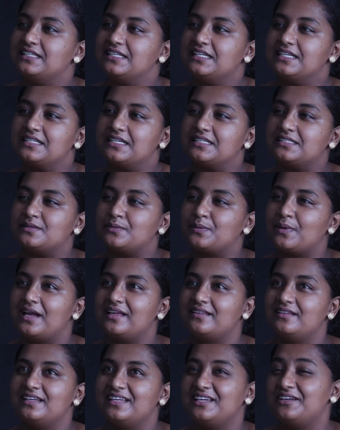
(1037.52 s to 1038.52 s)
think that's, I
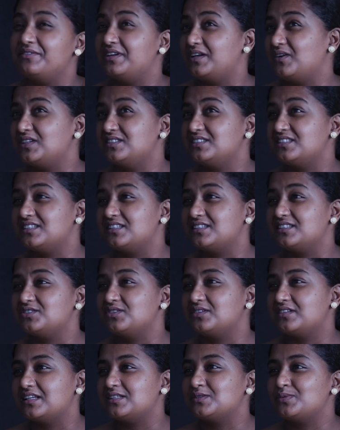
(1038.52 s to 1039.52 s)
think even our
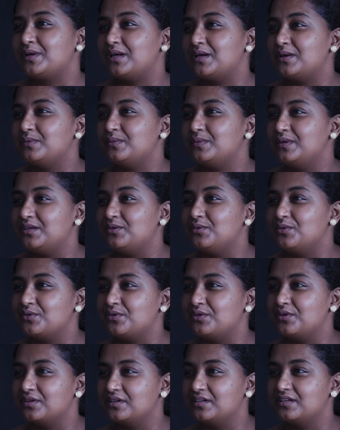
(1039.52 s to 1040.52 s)
generation, that's where we go
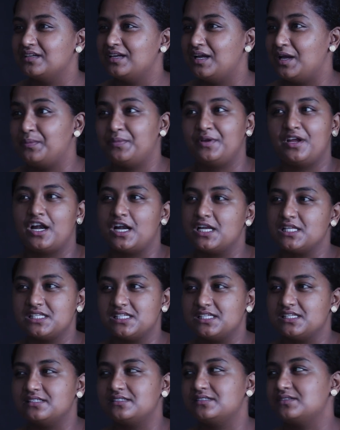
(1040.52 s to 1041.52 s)
wrong,
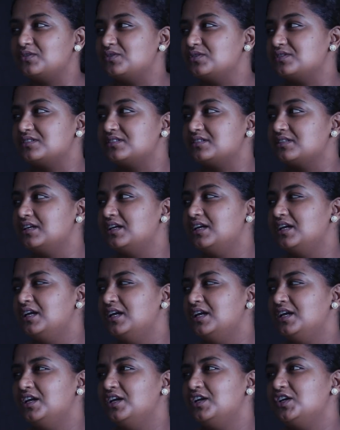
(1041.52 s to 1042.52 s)
appearances, because
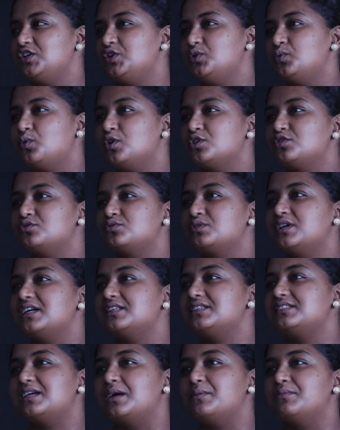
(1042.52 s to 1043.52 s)
you want to
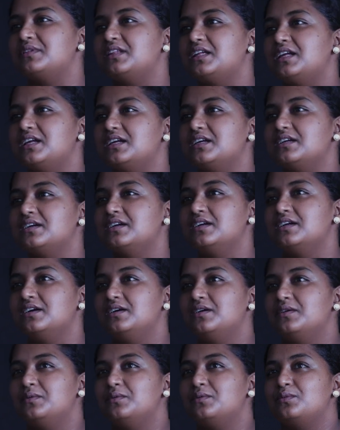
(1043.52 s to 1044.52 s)
get something.
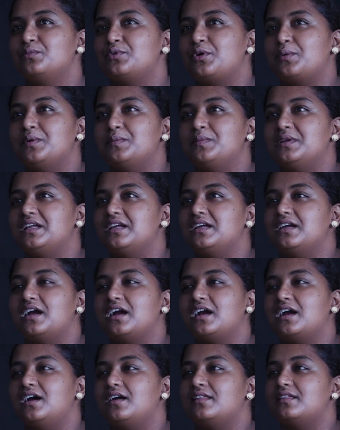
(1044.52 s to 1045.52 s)
Probably a
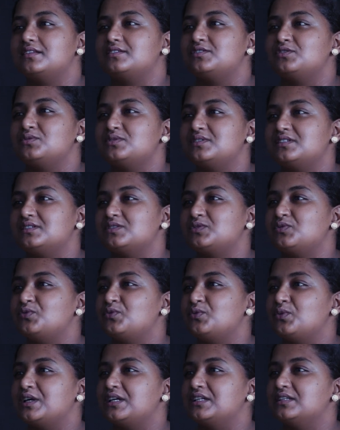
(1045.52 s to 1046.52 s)
car that uses
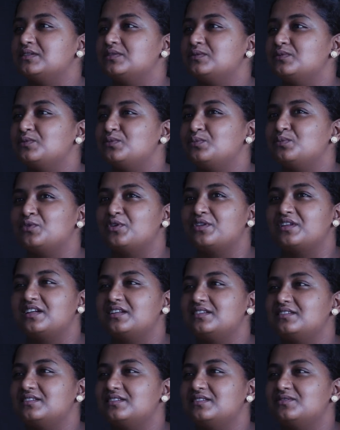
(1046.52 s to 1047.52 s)
fuel more
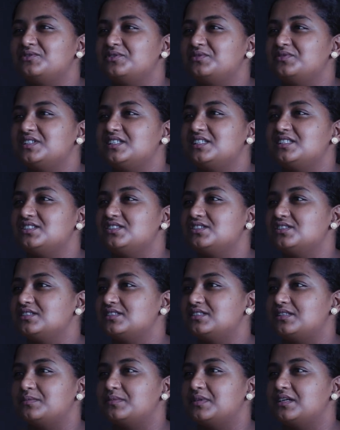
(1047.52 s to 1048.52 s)
than 15
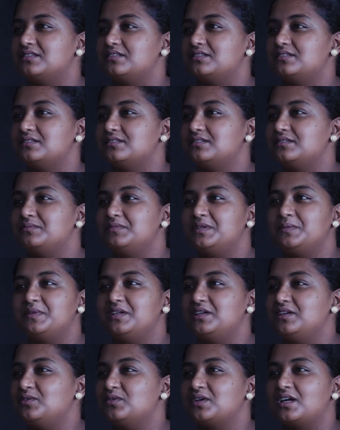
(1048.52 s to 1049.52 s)
Gs a month.
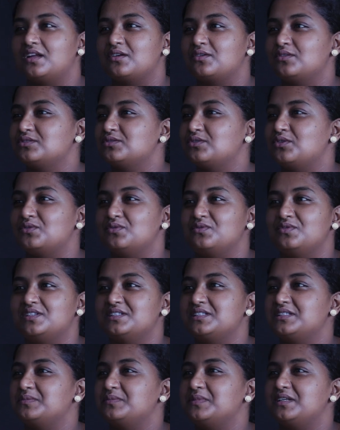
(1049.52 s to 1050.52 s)
Mimi, you cannot
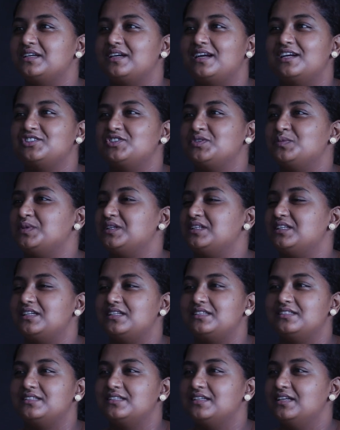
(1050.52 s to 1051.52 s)
convince me, catch me
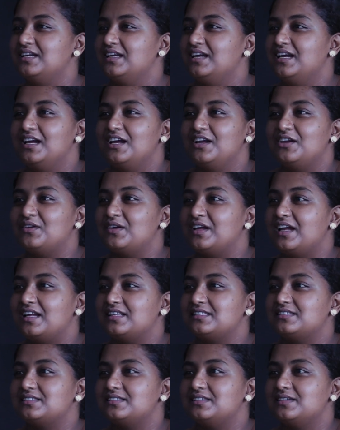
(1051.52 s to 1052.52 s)
dead. You get...
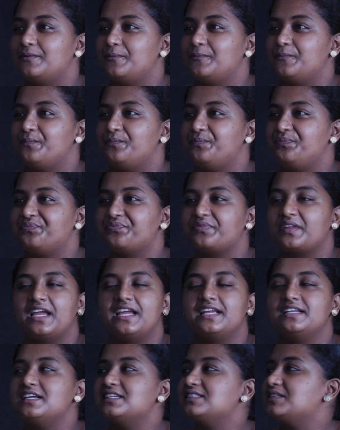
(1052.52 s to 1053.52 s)
It doesn't make financial sense.
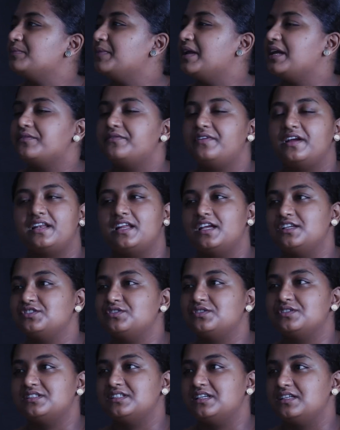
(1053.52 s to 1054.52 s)
It doesn't make
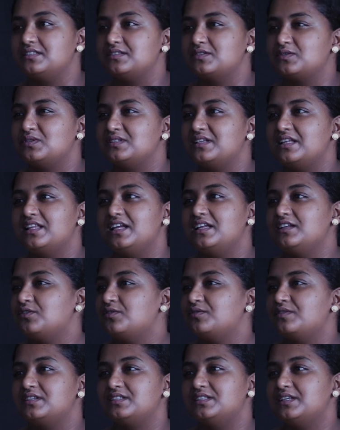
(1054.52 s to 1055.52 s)
financial sense. Because at the end
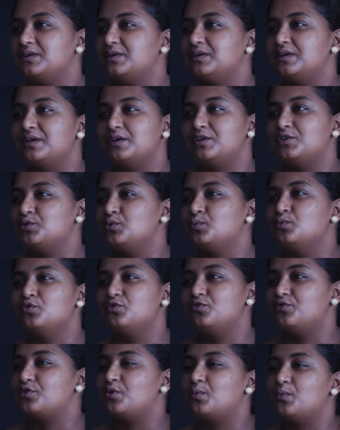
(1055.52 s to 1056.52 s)
of the day, you
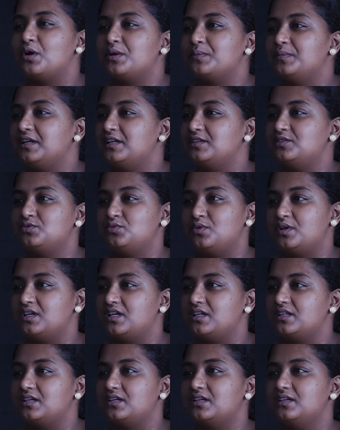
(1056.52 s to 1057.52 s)
move from one place to
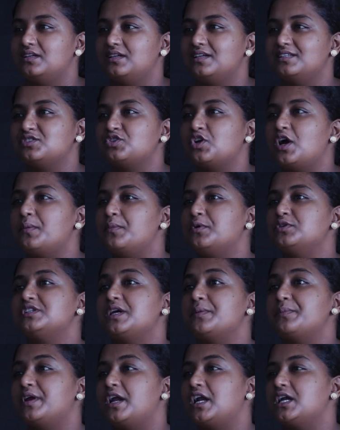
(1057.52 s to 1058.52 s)
another. It's not about
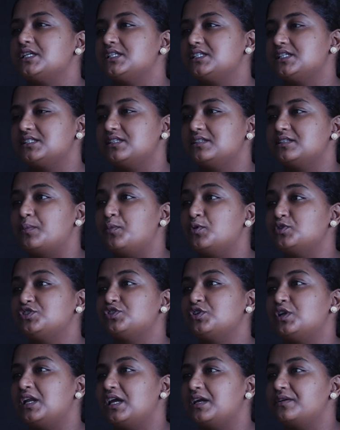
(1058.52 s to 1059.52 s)
appearances, it's about
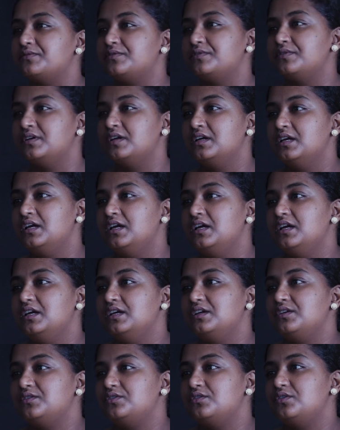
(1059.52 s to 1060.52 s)
your life. Yeah.
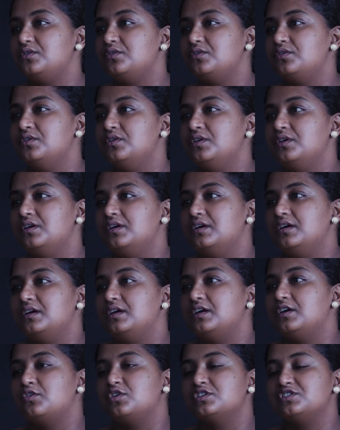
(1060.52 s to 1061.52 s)
You know? Just being
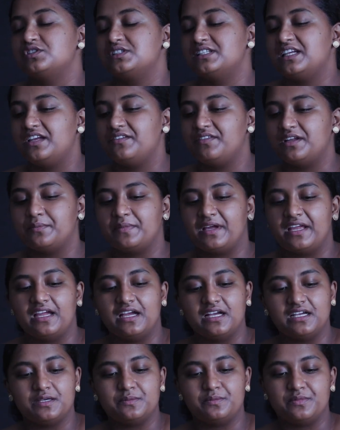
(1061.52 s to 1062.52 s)
honest. Because you see, even my
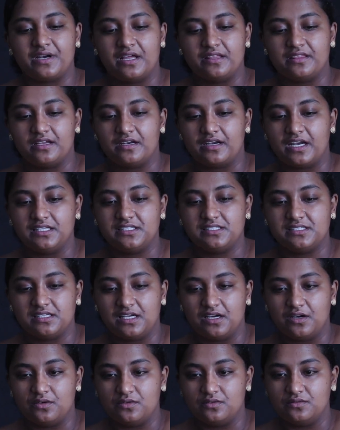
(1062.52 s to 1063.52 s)
younger brother right
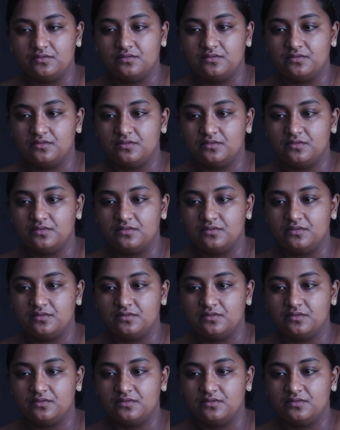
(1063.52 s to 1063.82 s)
now,